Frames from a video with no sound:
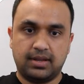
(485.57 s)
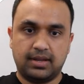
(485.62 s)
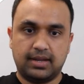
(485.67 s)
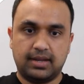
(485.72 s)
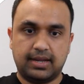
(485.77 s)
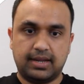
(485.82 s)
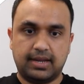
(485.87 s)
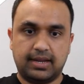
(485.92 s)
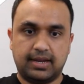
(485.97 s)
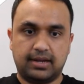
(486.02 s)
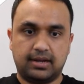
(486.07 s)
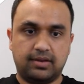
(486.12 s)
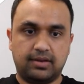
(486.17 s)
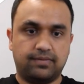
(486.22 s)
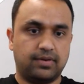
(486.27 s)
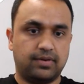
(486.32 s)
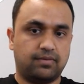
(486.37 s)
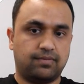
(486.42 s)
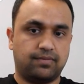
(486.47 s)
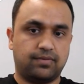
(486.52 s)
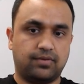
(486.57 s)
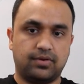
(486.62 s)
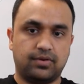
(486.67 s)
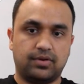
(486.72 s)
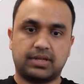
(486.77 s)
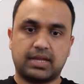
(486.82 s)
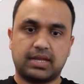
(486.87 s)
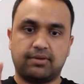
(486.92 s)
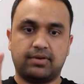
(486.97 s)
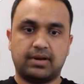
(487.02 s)
And if you have
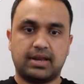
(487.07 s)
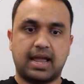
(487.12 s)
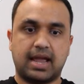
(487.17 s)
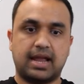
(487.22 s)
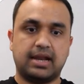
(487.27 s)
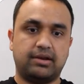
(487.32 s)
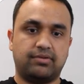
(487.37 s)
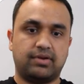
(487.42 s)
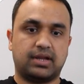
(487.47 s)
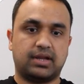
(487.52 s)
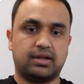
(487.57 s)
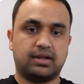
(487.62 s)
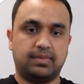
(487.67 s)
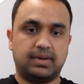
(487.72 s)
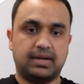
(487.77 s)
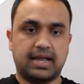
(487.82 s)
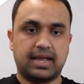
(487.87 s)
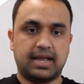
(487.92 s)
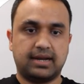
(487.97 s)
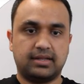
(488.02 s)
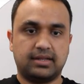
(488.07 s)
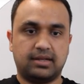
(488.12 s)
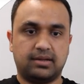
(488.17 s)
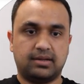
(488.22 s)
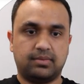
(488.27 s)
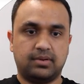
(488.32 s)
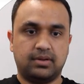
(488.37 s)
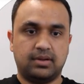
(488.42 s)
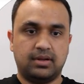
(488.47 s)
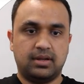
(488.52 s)
photos, I would highly recommend add
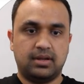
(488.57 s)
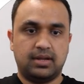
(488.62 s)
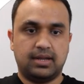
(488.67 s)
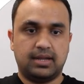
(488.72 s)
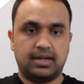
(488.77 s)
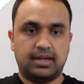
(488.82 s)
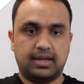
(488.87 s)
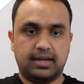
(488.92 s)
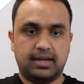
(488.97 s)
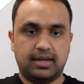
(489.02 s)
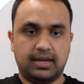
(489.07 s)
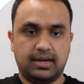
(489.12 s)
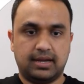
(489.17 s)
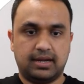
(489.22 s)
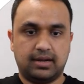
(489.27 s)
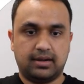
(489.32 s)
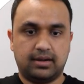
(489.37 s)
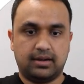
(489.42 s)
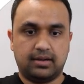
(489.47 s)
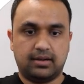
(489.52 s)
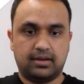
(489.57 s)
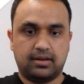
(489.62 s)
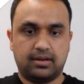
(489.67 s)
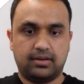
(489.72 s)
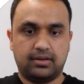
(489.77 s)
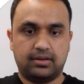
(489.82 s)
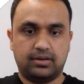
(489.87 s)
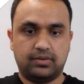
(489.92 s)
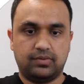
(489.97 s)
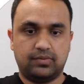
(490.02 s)
them, and
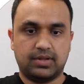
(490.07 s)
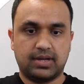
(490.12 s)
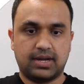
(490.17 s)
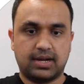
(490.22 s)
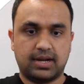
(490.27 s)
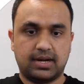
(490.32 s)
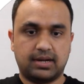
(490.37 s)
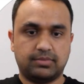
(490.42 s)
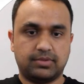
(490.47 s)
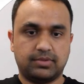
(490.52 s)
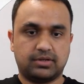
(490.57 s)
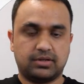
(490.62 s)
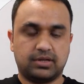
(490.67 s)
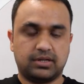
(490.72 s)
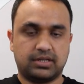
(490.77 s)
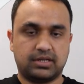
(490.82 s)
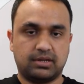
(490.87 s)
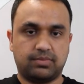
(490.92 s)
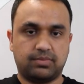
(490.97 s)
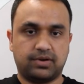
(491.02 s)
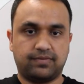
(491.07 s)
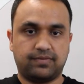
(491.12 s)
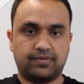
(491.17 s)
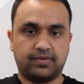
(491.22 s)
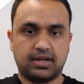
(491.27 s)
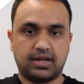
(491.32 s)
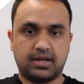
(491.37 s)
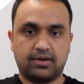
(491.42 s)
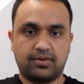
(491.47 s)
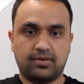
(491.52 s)
do that. I'm just gonna skip it for
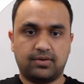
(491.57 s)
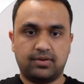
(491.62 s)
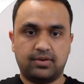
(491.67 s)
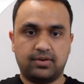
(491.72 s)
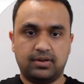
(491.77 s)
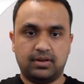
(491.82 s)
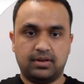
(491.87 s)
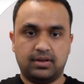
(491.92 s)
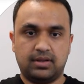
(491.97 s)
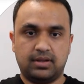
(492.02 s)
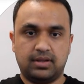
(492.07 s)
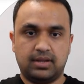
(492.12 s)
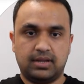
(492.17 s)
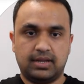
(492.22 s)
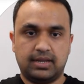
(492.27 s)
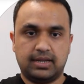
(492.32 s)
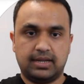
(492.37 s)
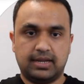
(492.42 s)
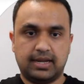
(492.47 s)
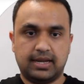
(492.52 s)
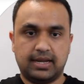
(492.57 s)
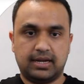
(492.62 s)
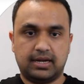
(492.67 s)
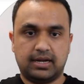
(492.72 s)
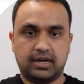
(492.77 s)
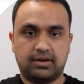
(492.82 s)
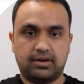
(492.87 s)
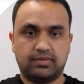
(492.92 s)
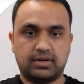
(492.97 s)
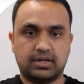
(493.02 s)
now. And
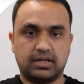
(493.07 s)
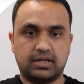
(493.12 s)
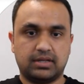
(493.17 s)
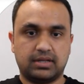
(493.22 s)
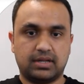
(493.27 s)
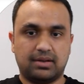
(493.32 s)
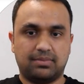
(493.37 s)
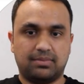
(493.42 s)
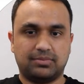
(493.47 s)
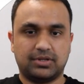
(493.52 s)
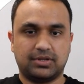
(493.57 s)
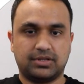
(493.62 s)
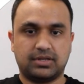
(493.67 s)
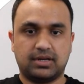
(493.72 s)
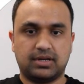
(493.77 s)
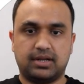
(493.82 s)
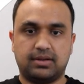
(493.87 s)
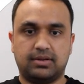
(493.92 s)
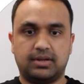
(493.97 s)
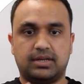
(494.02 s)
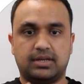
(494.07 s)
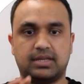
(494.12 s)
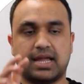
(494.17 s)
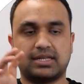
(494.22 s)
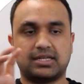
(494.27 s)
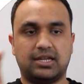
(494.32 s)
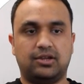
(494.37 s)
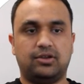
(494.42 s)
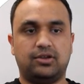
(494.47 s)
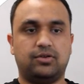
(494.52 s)
advertise, it's
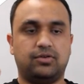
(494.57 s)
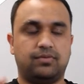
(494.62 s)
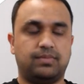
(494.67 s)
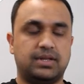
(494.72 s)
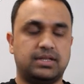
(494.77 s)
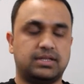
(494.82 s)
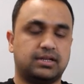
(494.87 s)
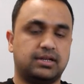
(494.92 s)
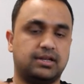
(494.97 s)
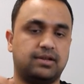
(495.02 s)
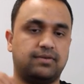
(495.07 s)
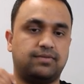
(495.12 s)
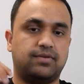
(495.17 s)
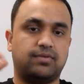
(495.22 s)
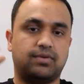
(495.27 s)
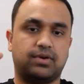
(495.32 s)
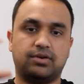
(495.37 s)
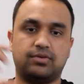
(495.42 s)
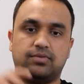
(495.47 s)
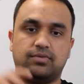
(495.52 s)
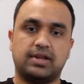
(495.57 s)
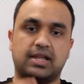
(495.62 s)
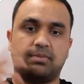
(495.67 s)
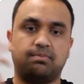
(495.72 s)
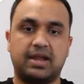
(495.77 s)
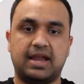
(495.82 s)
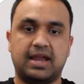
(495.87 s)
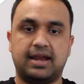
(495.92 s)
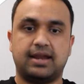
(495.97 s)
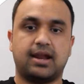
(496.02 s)
asking you basically if you want to do like
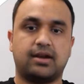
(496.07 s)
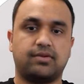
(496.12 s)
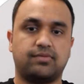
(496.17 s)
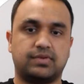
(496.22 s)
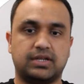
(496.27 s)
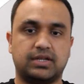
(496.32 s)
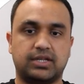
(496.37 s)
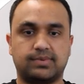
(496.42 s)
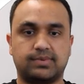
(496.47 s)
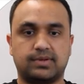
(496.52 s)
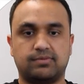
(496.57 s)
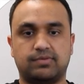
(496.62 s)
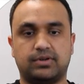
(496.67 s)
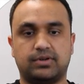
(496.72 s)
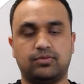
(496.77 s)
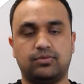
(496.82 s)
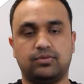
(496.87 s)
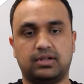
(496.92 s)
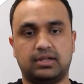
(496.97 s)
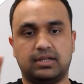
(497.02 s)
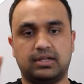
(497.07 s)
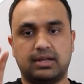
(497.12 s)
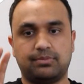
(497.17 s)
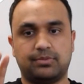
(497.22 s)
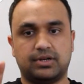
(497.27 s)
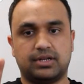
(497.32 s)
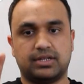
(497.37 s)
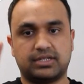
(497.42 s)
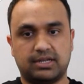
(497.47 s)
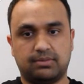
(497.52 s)
paid advertisement with Google. I'm
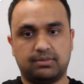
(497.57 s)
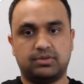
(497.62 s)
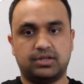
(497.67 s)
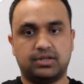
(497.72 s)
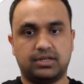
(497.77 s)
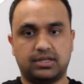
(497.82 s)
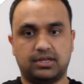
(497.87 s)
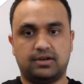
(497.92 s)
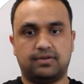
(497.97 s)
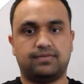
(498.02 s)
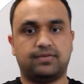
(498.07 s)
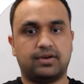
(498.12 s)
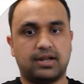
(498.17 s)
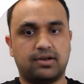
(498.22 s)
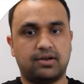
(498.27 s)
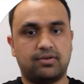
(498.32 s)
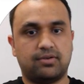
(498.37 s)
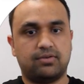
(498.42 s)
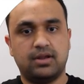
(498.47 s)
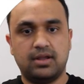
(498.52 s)
gonna skip this here for now.